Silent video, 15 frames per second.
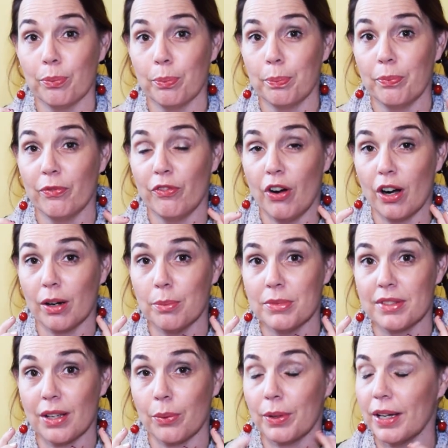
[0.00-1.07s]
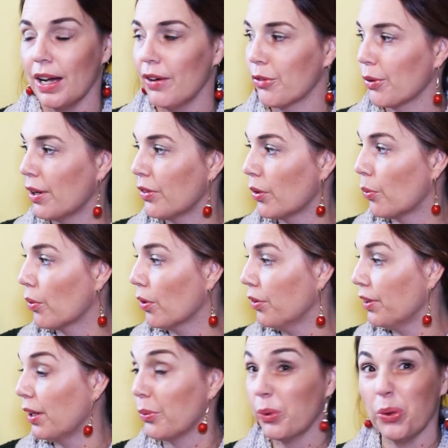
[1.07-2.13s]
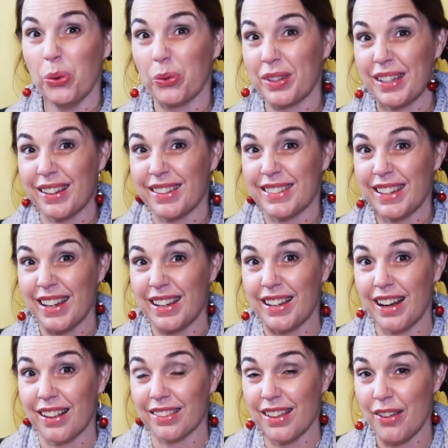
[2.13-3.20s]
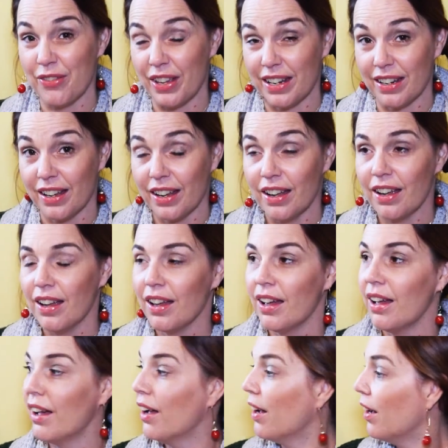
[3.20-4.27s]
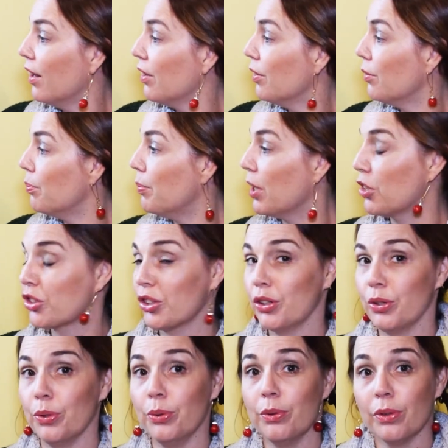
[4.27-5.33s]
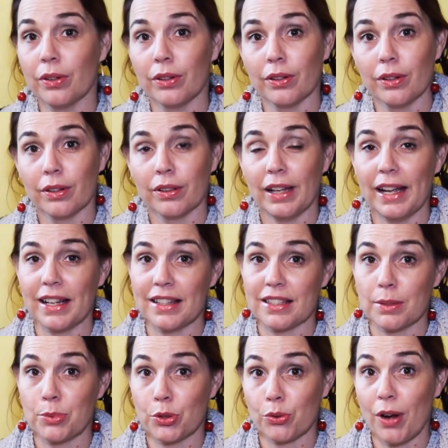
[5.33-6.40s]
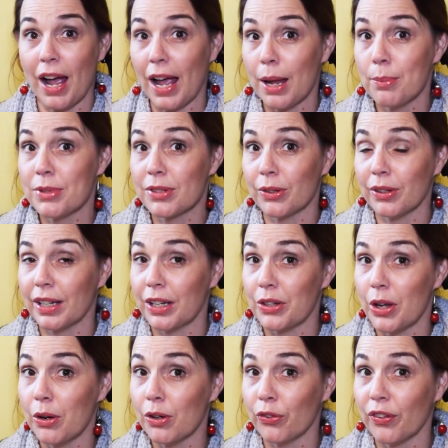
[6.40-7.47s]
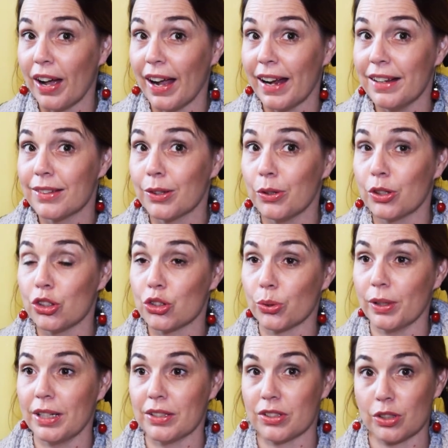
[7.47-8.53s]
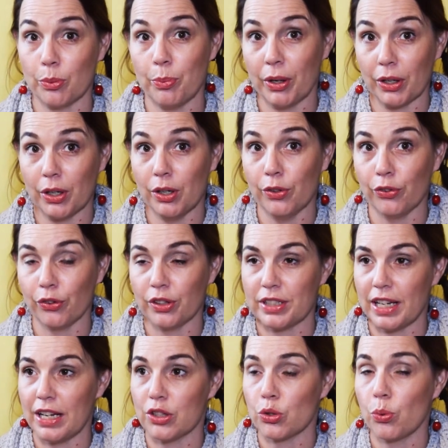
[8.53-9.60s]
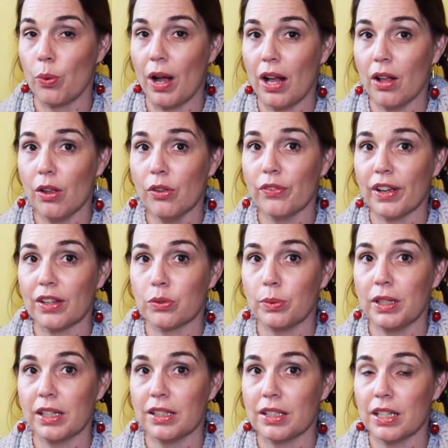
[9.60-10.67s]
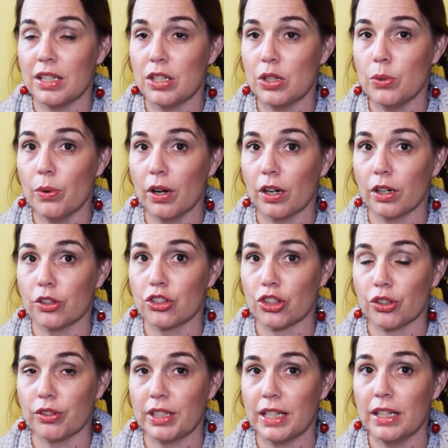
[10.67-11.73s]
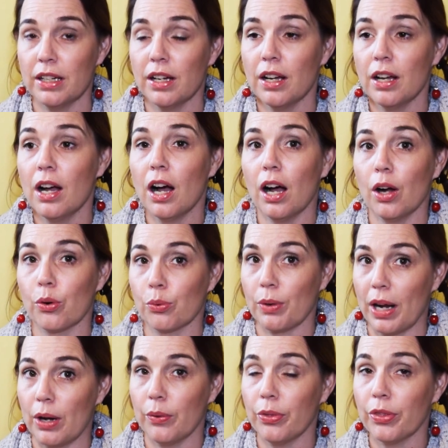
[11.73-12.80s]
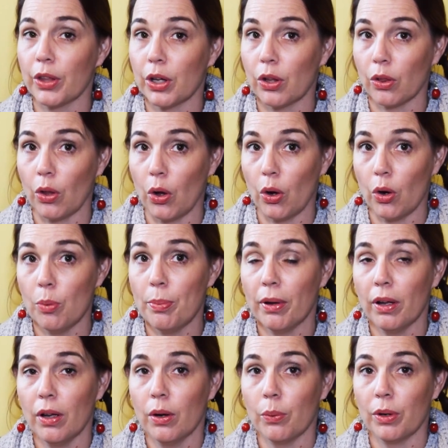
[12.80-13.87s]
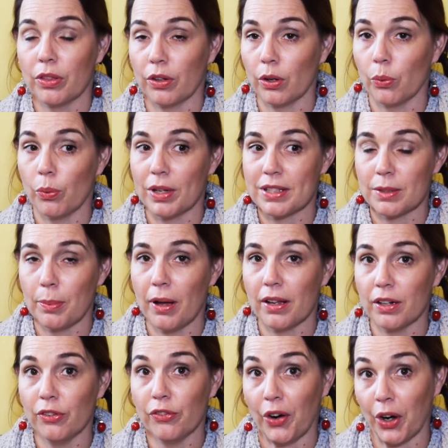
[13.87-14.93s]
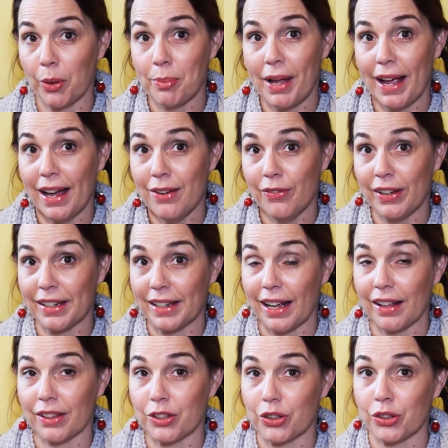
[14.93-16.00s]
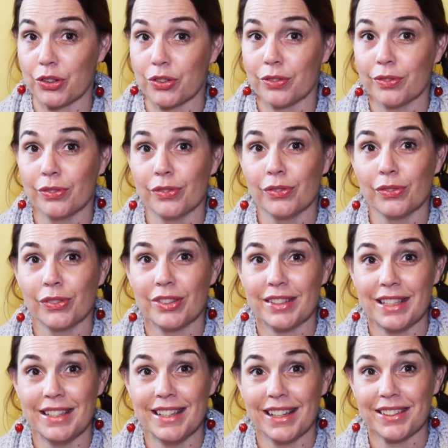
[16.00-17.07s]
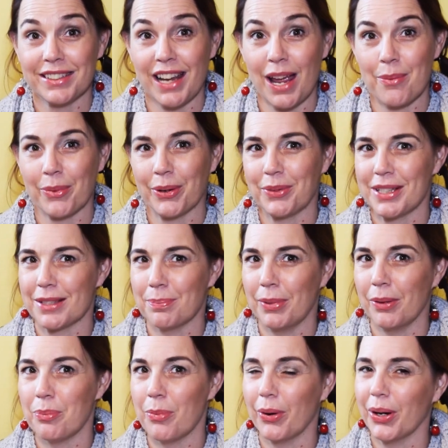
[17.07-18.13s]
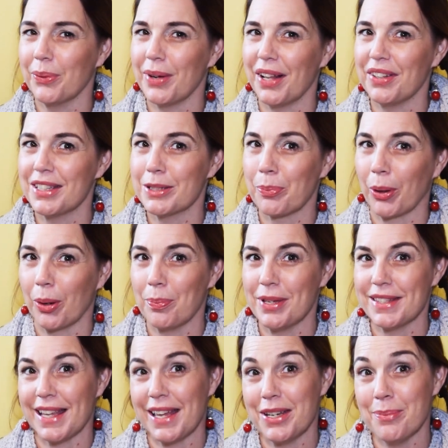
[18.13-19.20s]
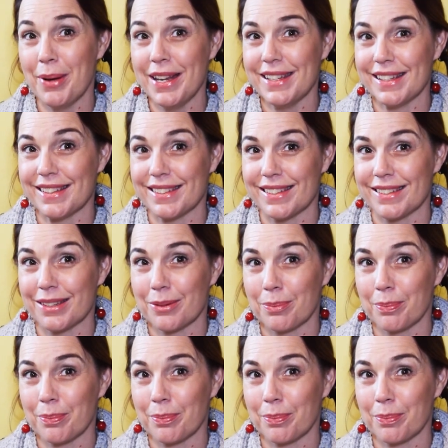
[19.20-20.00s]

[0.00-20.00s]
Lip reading: farms that we have around the world? And we're only on day 11. Make sure you like and subscribe so you get notified, so you can join us tomorrow for day 12 as we continue our journey around the globe with our Once Upon a Farm Advent calendar. See you next time when we spill more wellness, purpose, and abundance.